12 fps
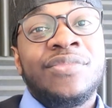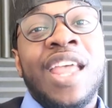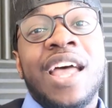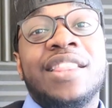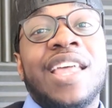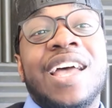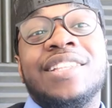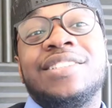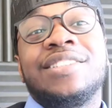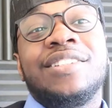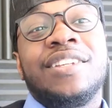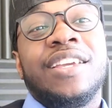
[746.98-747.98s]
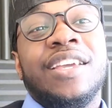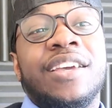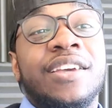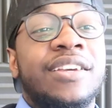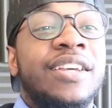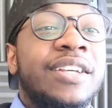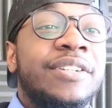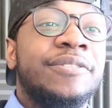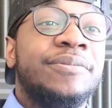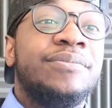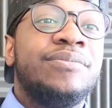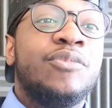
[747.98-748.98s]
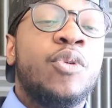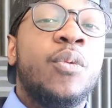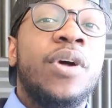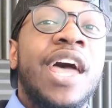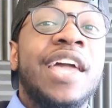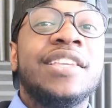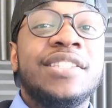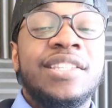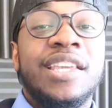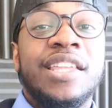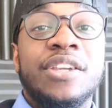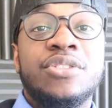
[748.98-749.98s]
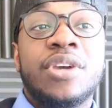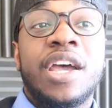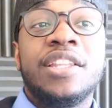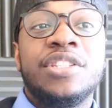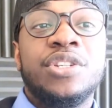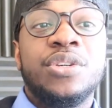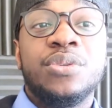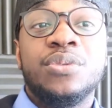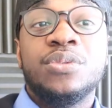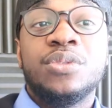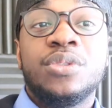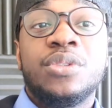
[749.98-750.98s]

not that. From what I can see, they're trying to